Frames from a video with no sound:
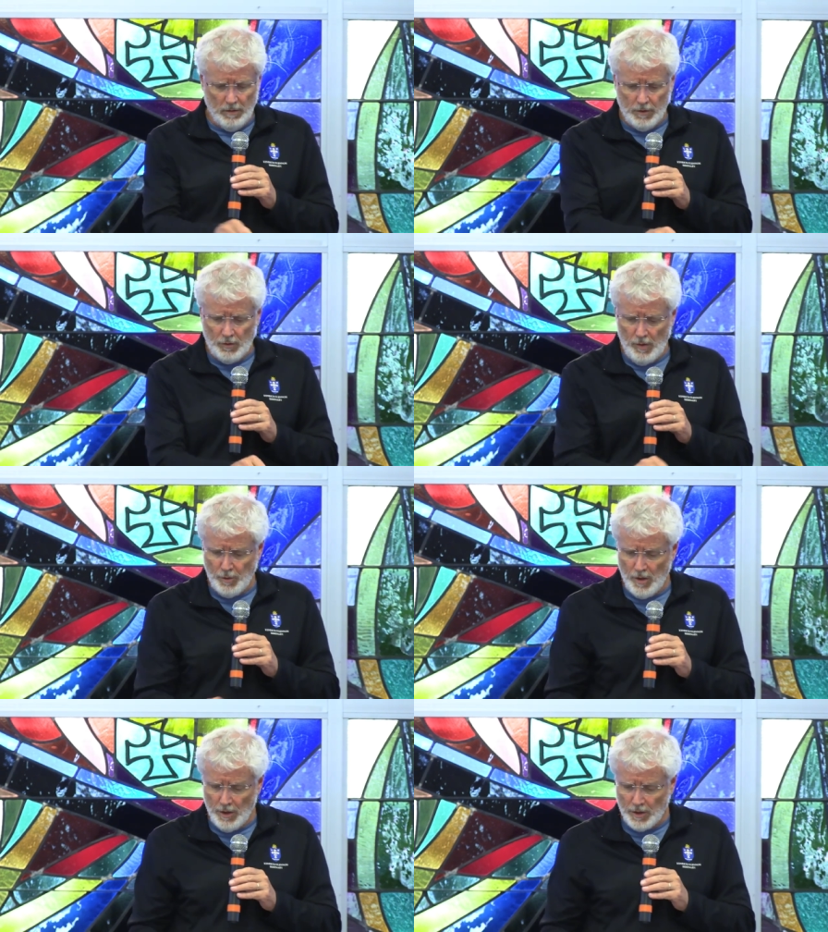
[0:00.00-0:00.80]
The
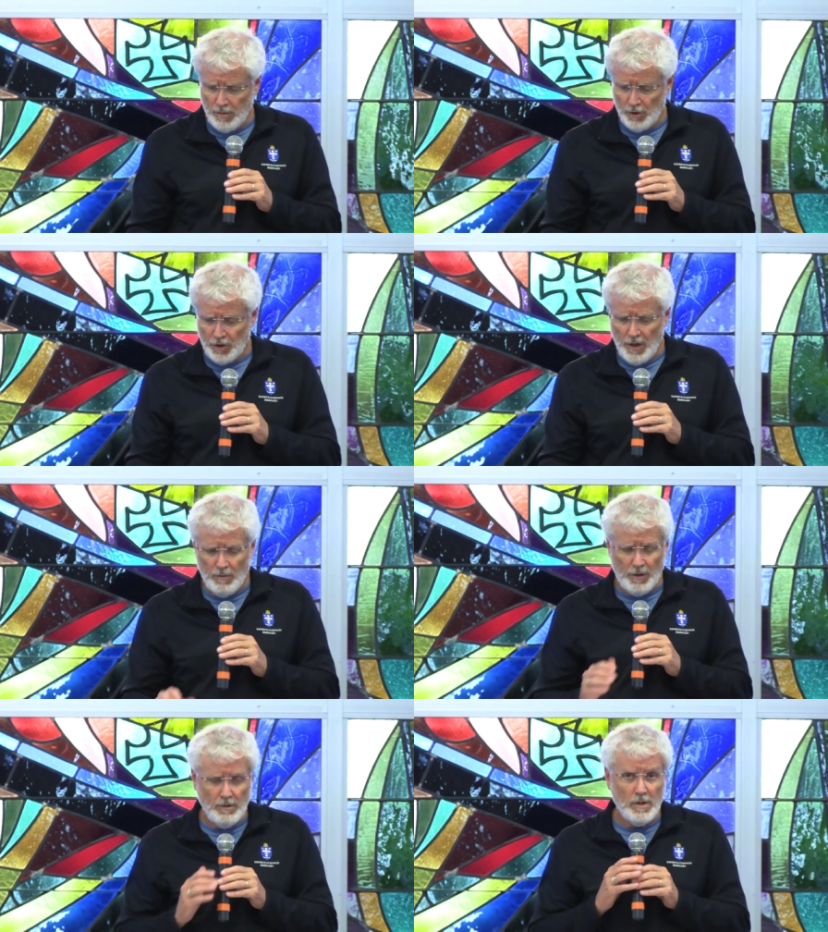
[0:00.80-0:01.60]
scripture I just want to
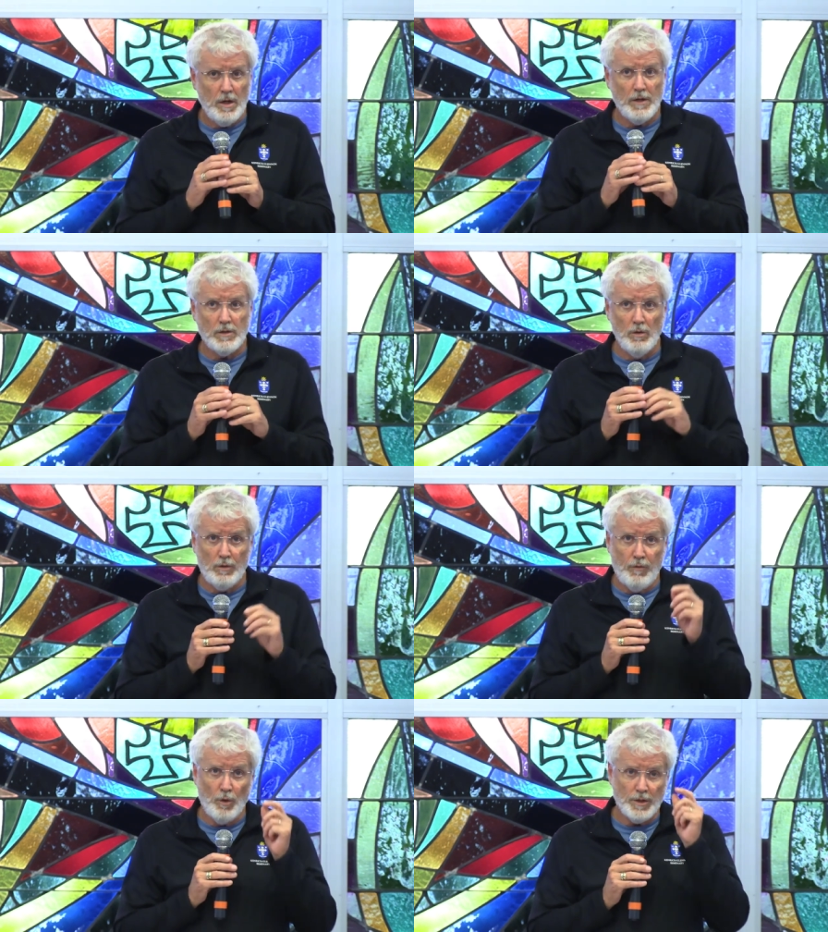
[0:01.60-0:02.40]
share with you today is
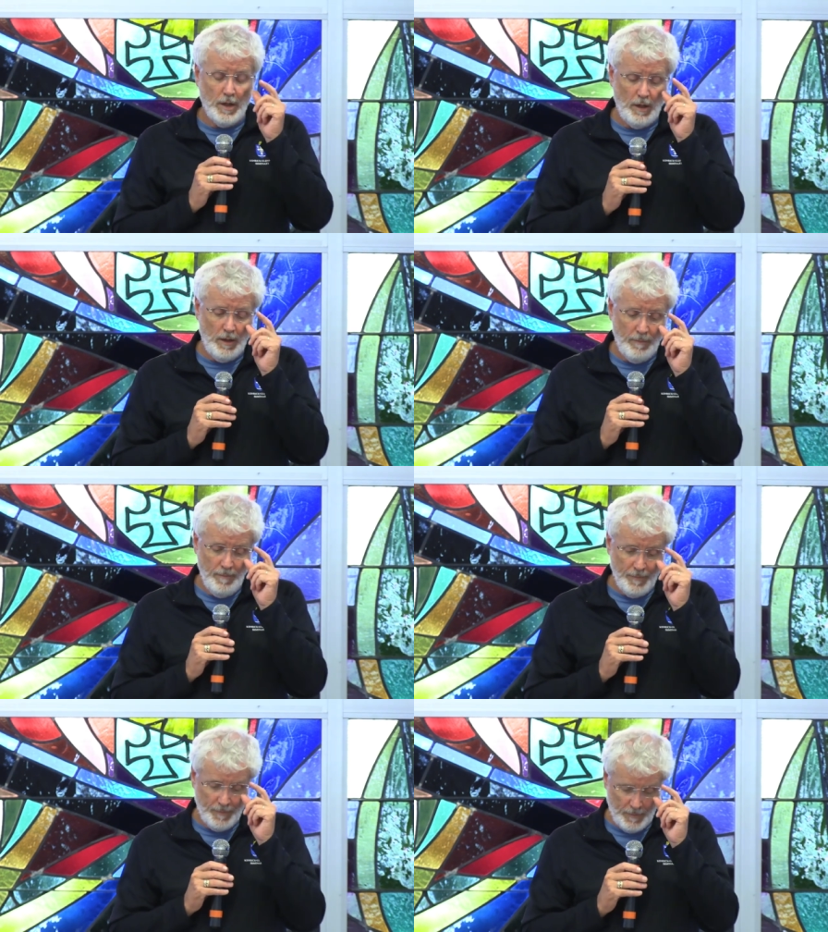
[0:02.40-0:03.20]
Luke
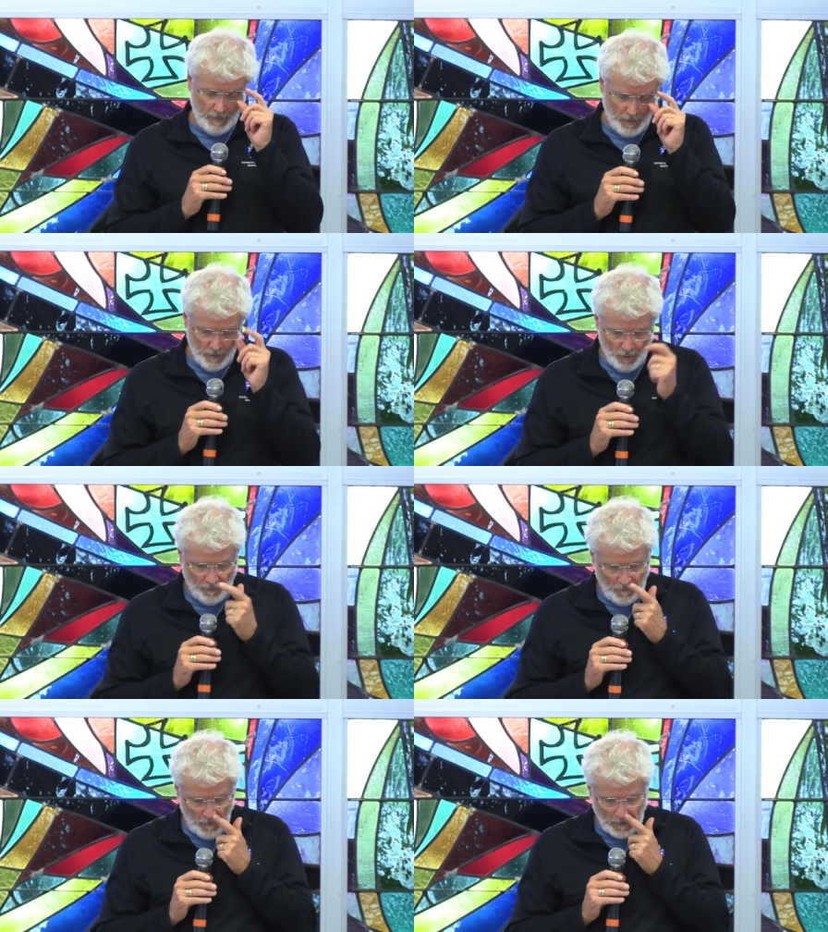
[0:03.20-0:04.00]
14,
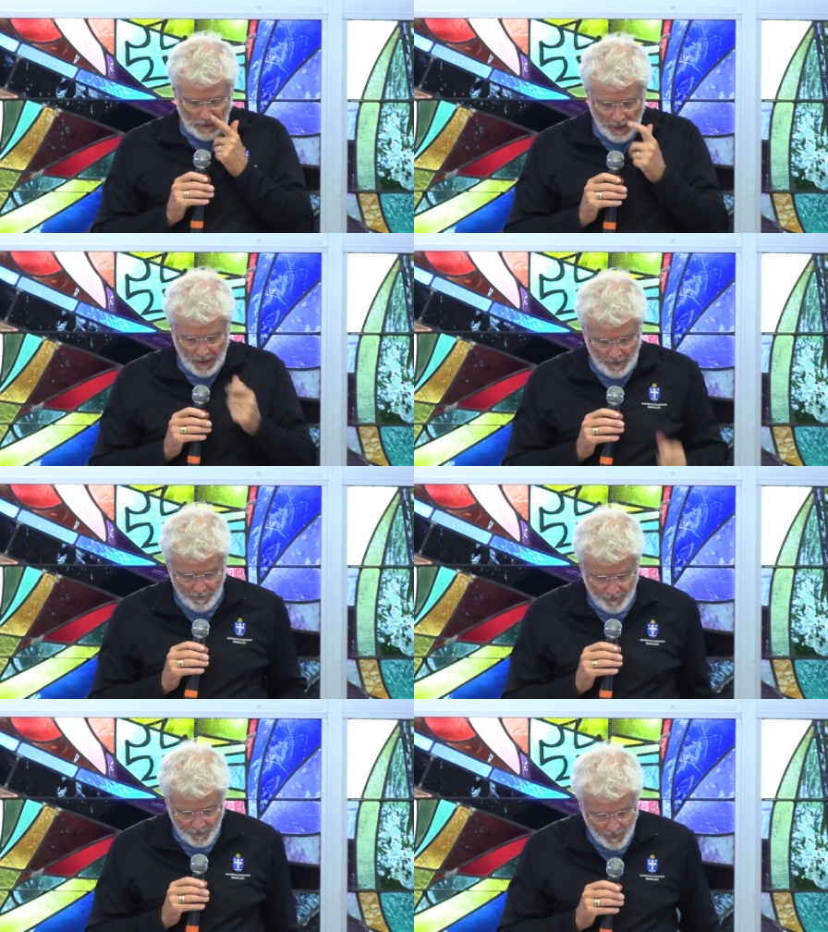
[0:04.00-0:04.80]
Luke
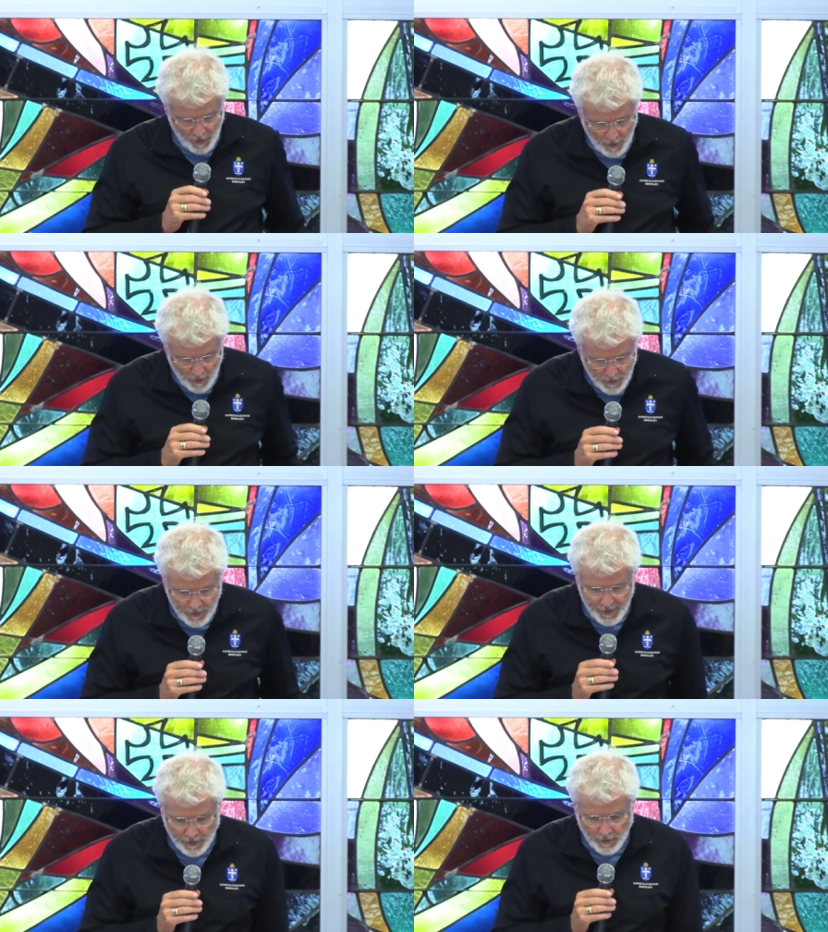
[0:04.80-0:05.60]
14,
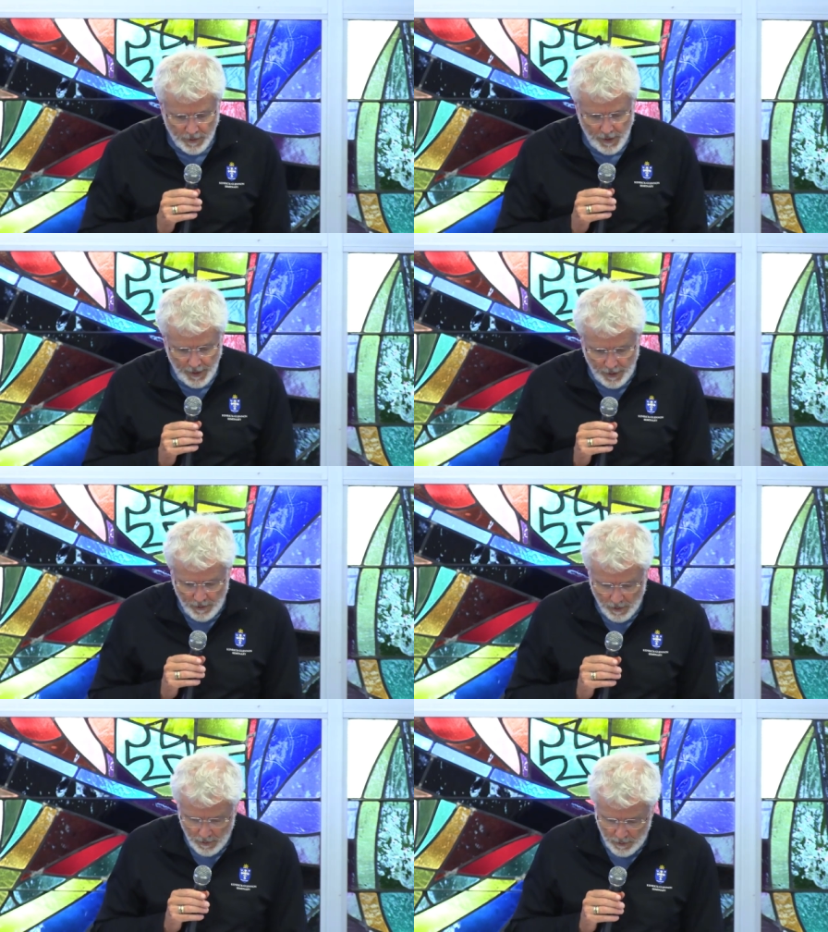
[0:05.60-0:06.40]

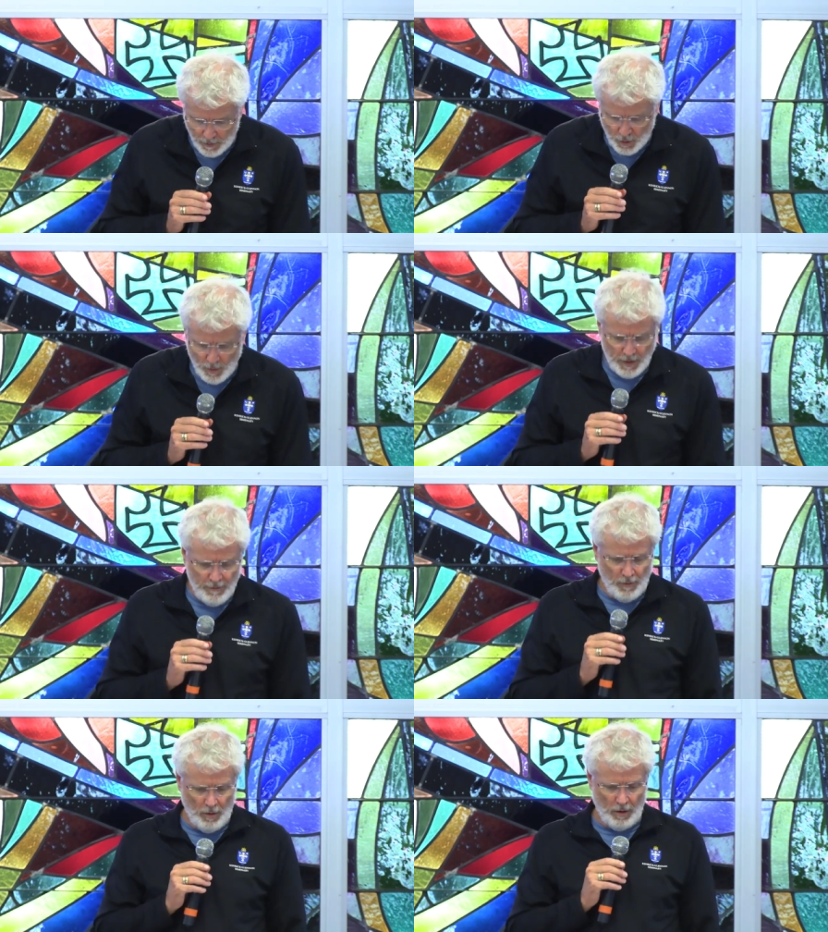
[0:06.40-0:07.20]
16 to
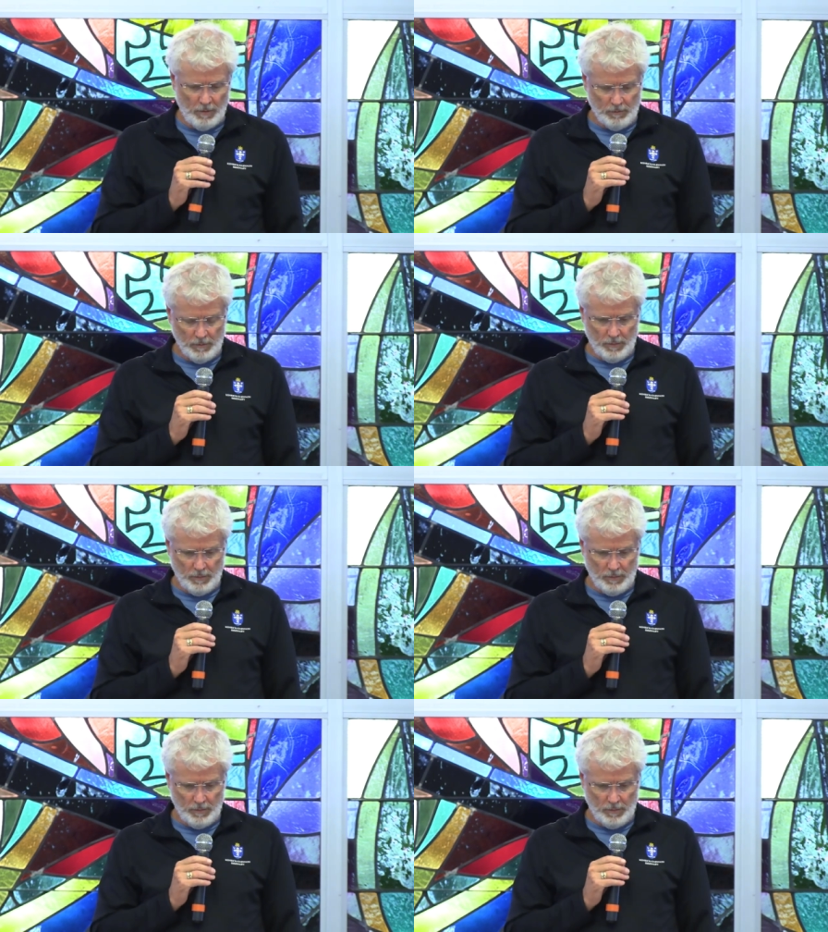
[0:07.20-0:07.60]
24.